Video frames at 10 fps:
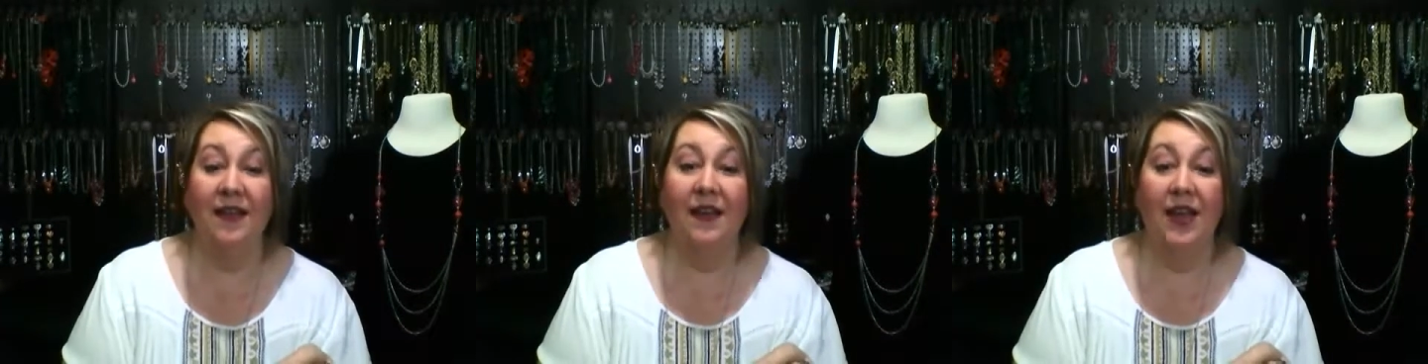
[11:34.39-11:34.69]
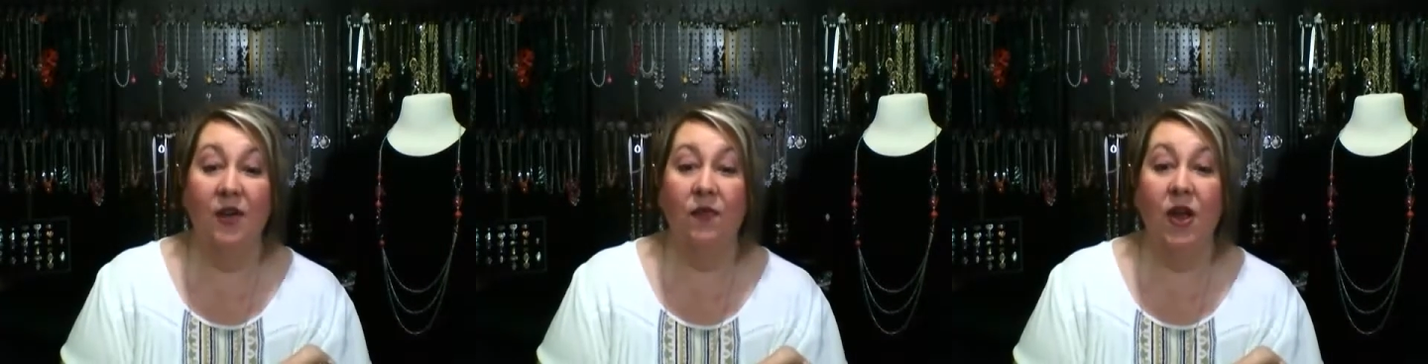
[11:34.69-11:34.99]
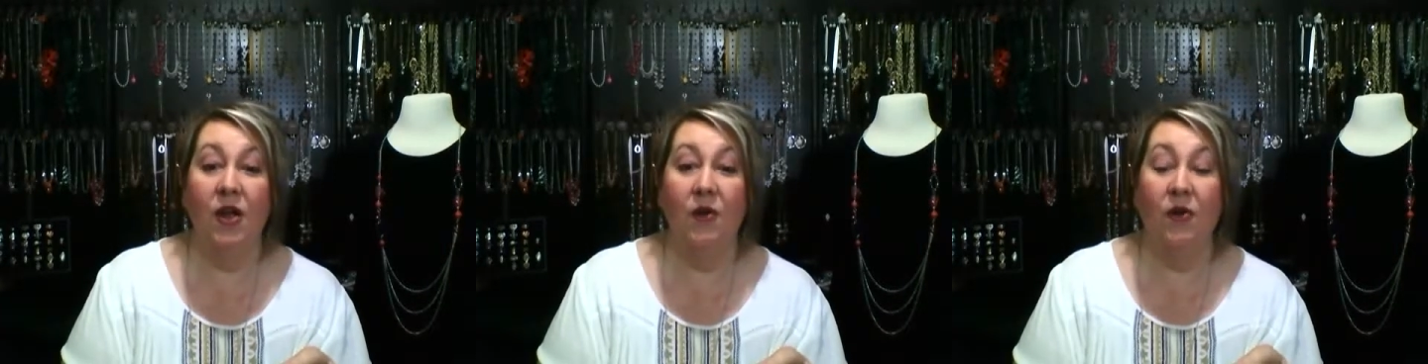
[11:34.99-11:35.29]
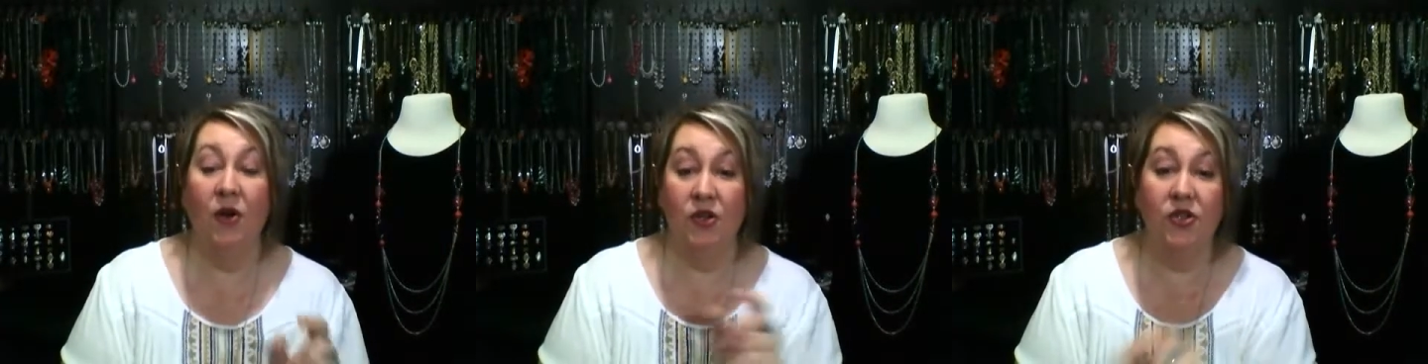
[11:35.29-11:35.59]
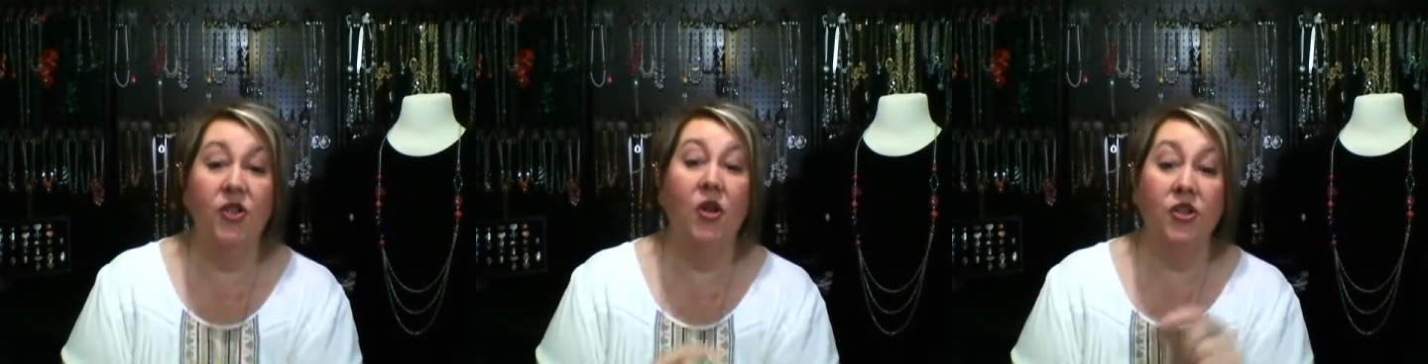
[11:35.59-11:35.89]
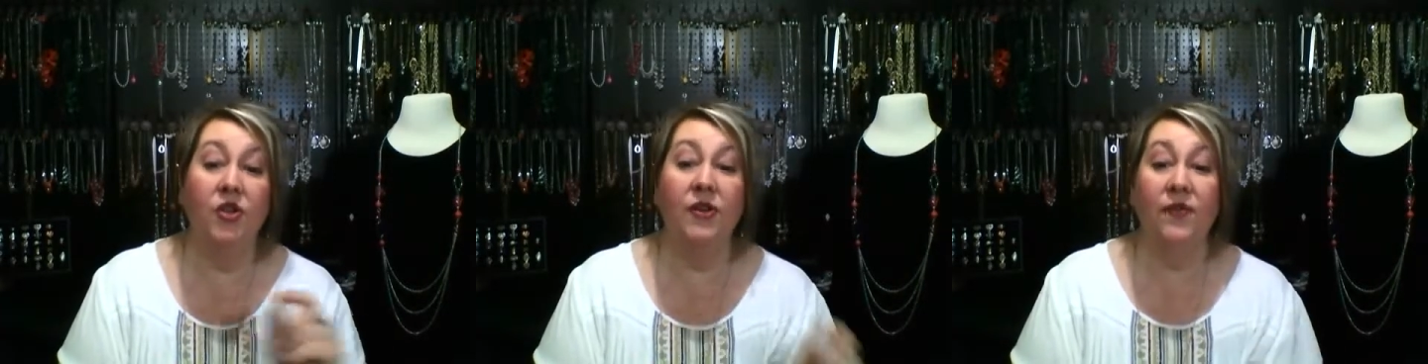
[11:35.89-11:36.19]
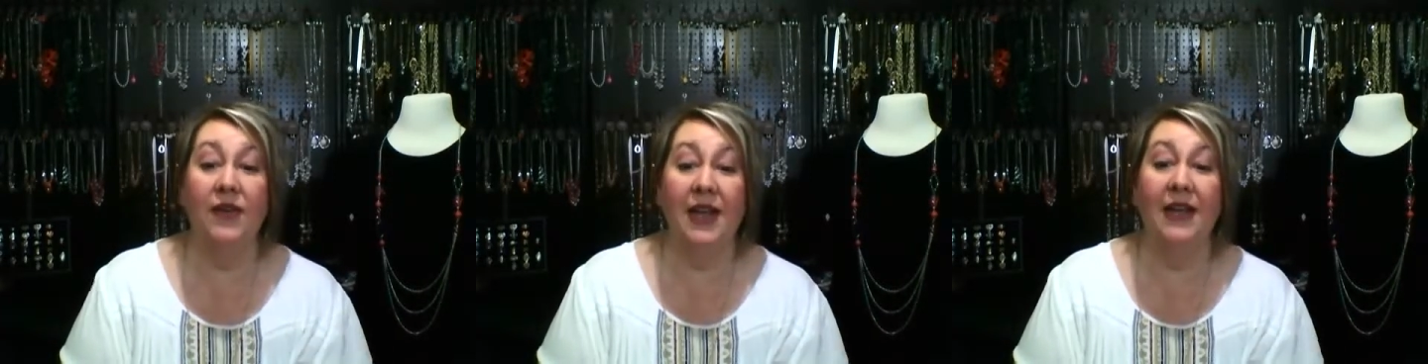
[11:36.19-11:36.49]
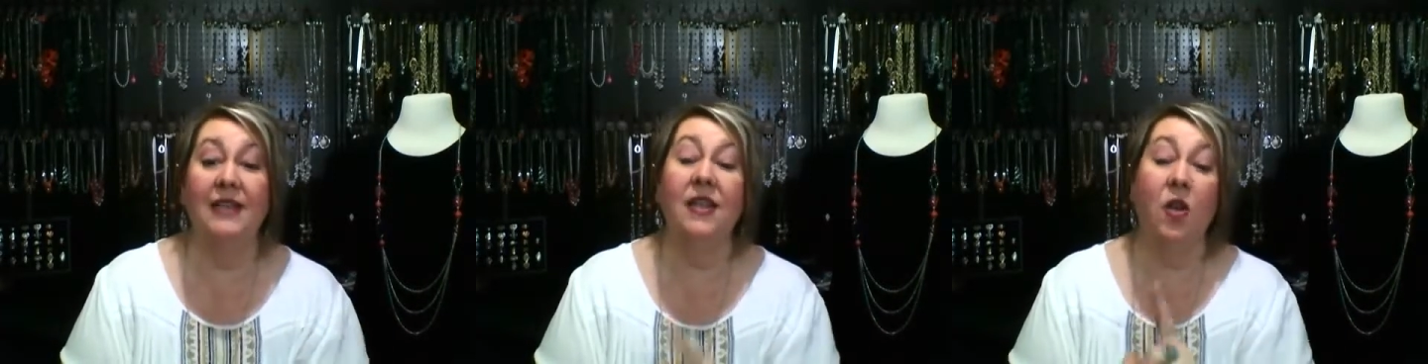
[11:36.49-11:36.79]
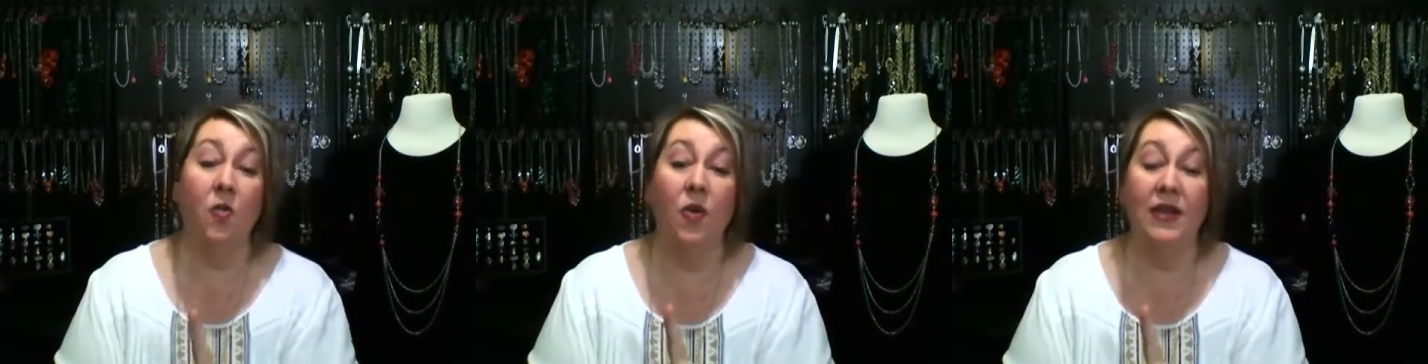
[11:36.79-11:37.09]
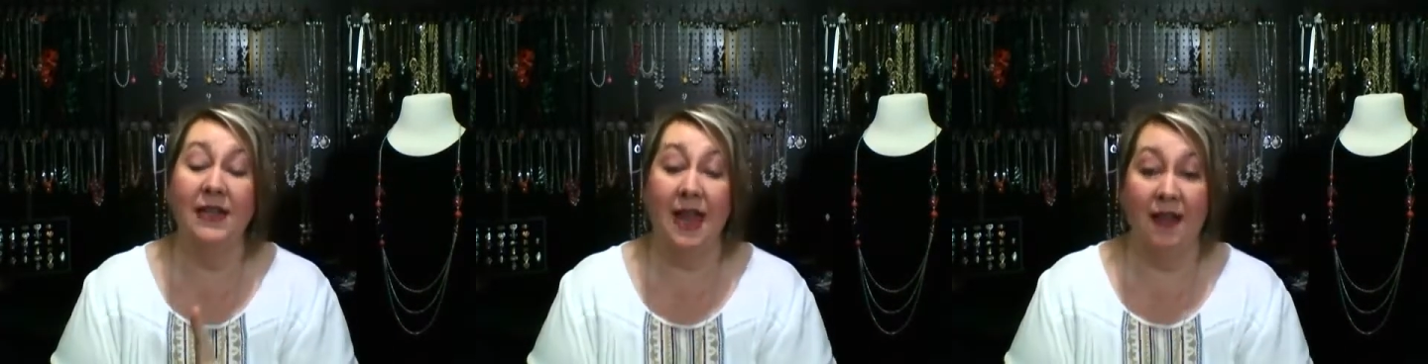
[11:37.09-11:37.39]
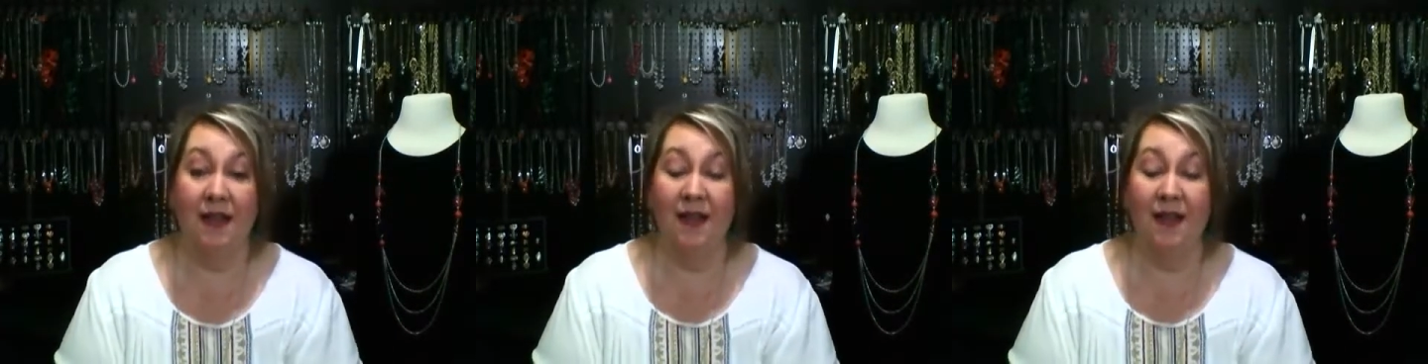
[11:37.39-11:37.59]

in a row, or on 2 different days than on one day.